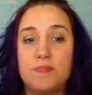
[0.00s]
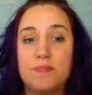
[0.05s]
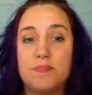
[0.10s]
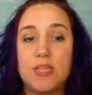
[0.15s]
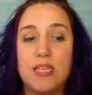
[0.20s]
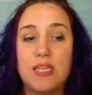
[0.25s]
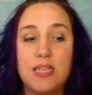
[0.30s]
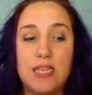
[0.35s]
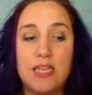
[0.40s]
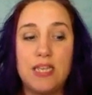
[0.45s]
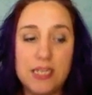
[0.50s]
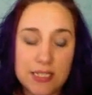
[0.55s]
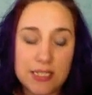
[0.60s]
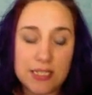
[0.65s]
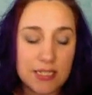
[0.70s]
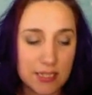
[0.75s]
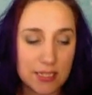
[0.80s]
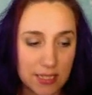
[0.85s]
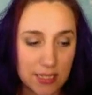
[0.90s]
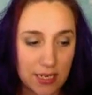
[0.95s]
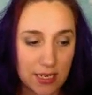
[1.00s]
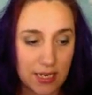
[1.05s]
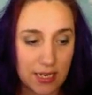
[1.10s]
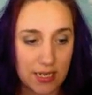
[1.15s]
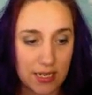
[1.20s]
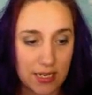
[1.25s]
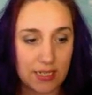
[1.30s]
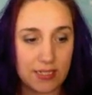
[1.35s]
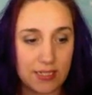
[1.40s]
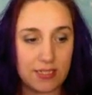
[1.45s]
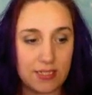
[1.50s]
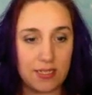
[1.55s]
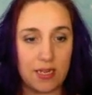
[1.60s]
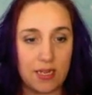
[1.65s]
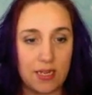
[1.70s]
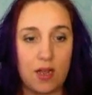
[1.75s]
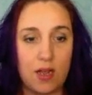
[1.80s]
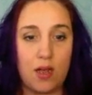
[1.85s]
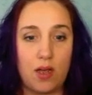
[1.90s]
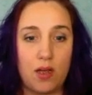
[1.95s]
This is
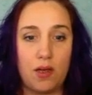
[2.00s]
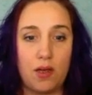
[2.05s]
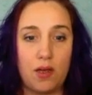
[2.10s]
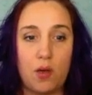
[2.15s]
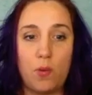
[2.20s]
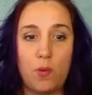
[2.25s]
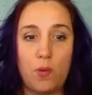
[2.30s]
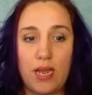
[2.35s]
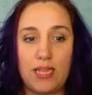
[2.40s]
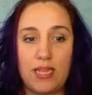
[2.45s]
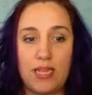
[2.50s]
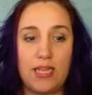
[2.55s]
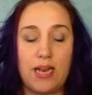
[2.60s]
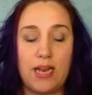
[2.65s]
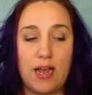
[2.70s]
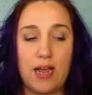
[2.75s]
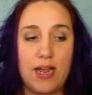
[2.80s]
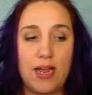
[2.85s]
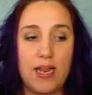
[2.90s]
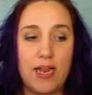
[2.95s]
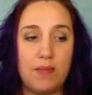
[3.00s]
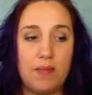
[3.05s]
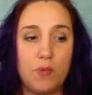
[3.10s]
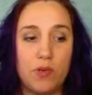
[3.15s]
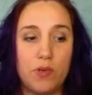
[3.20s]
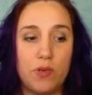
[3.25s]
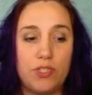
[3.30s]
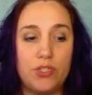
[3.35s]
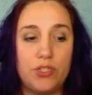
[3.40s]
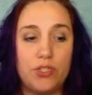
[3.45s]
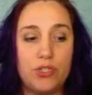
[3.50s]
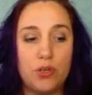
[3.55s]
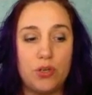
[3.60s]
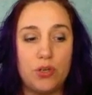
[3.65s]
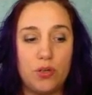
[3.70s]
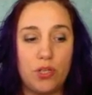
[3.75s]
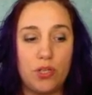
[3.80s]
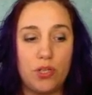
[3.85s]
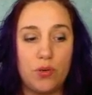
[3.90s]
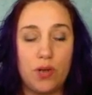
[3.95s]
a way that I am going to show
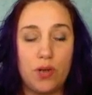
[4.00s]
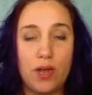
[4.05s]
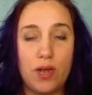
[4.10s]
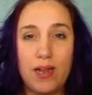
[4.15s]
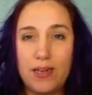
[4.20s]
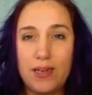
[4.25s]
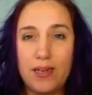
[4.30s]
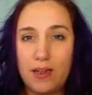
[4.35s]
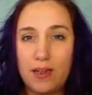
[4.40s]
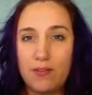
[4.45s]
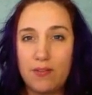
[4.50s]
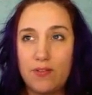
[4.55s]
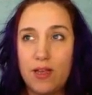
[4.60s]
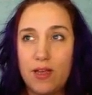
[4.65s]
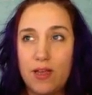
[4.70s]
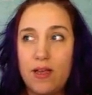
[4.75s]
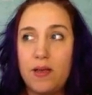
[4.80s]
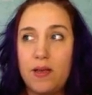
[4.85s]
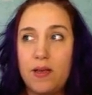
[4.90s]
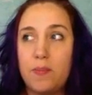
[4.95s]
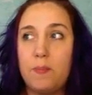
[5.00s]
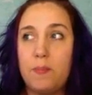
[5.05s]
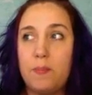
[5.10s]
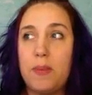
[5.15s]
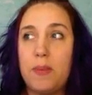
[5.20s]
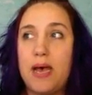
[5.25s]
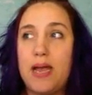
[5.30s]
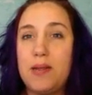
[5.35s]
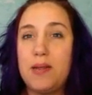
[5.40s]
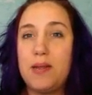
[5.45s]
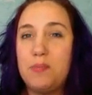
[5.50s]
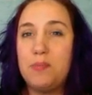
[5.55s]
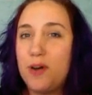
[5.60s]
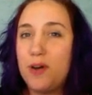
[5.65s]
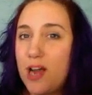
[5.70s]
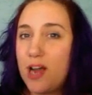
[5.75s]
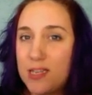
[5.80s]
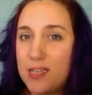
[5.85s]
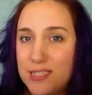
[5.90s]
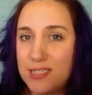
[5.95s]
you kind of my
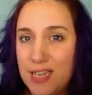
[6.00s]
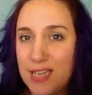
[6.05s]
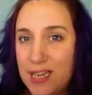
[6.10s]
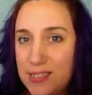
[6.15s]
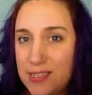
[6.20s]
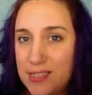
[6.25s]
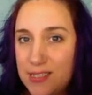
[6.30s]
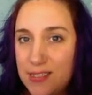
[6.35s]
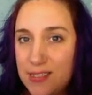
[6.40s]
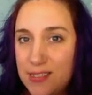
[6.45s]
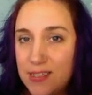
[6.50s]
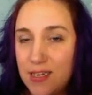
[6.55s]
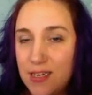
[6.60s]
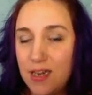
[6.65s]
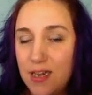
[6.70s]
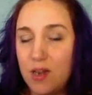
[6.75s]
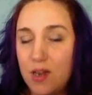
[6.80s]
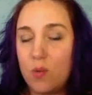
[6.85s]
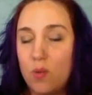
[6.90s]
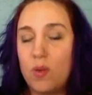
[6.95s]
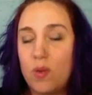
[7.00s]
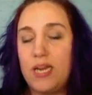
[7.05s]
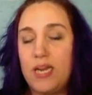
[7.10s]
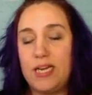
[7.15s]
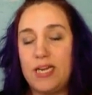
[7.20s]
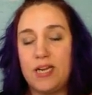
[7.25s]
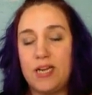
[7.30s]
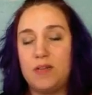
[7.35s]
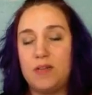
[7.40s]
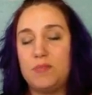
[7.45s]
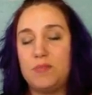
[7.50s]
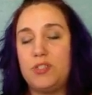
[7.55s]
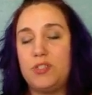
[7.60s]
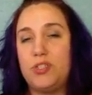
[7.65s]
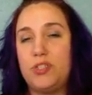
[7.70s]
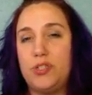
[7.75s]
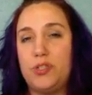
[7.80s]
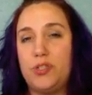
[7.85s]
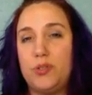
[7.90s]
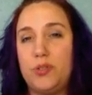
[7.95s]
process when it comes
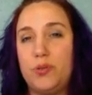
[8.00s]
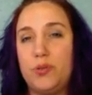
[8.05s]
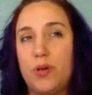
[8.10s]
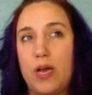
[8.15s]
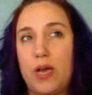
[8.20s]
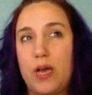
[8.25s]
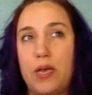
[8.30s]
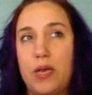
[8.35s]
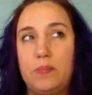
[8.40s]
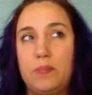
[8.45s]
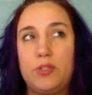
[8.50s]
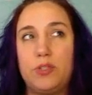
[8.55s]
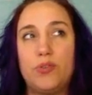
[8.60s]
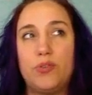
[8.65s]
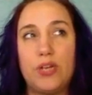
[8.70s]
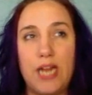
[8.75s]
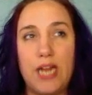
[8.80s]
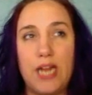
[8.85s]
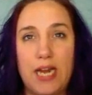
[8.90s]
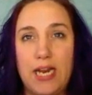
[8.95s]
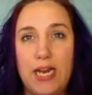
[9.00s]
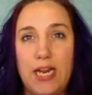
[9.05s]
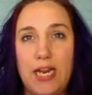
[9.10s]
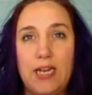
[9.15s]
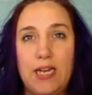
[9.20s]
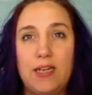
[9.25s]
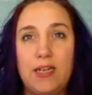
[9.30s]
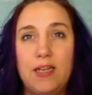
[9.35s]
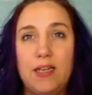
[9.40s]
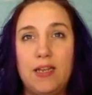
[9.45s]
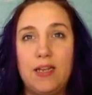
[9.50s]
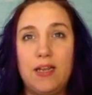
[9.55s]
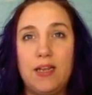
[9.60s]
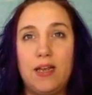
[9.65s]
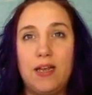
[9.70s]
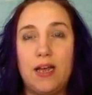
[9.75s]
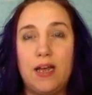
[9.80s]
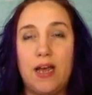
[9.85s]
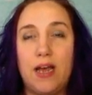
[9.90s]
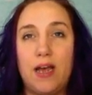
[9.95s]
to creating
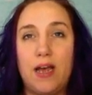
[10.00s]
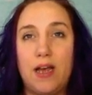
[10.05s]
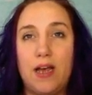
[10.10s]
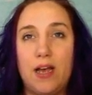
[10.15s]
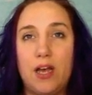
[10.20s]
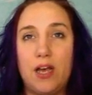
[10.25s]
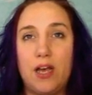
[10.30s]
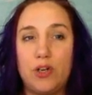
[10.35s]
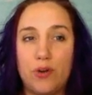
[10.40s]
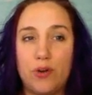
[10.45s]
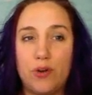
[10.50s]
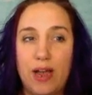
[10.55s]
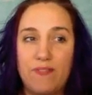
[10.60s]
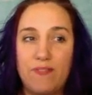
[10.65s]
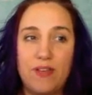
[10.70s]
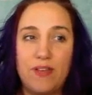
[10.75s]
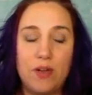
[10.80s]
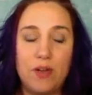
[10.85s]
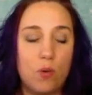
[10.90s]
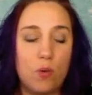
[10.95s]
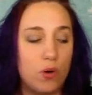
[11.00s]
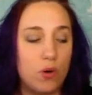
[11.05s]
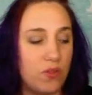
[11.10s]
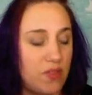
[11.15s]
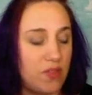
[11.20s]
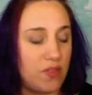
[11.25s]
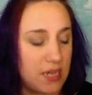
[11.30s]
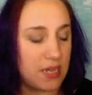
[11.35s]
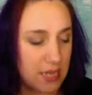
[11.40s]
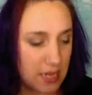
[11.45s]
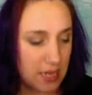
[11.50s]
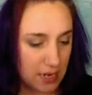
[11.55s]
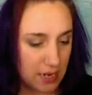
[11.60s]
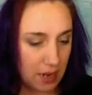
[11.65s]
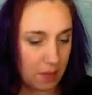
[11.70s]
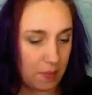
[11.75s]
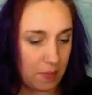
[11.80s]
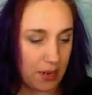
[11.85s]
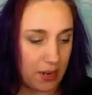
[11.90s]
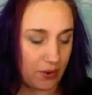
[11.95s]
a graphic or thinking
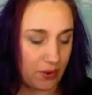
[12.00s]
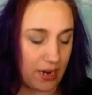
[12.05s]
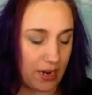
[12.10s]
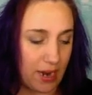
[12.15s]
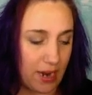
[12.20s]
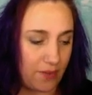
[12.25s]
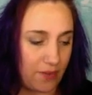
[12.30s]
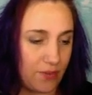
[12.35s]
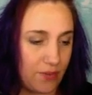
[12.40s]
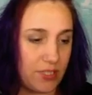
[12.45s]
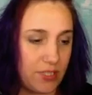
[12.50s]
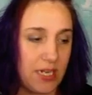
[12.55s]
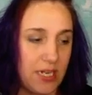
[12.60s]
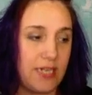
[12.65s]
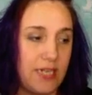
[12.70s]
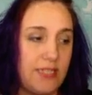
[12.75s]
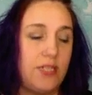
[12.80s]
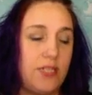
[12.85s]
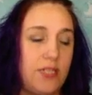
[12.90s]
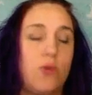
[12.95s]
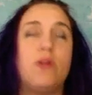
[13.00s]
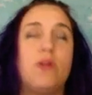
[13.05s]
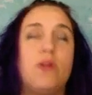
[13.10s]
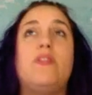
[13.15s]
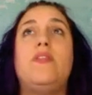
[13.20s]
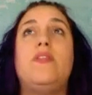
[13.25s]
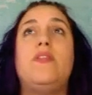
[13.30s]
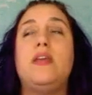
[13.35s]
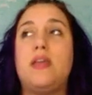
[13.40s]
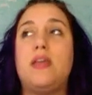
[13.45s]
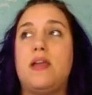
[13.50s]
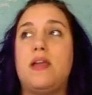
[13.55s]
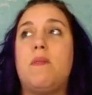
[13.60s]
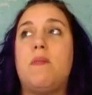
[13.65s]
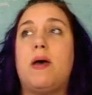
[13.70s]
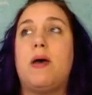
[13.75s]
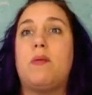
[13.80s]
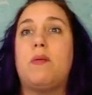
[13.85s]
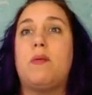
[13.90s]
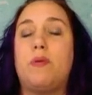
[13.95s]
about advertising or thinking
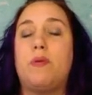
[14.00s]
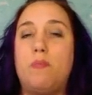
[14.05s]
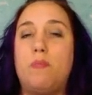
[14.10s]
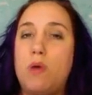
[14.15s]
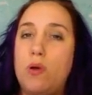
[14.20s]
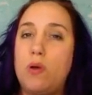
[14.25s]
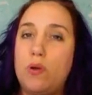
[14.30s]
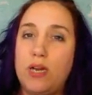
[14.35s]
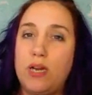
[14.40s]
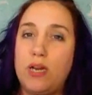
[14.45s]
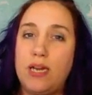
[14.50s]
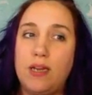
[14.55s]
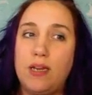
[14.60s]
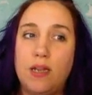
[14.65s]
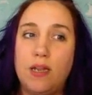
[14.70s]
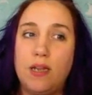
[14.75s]
about promoting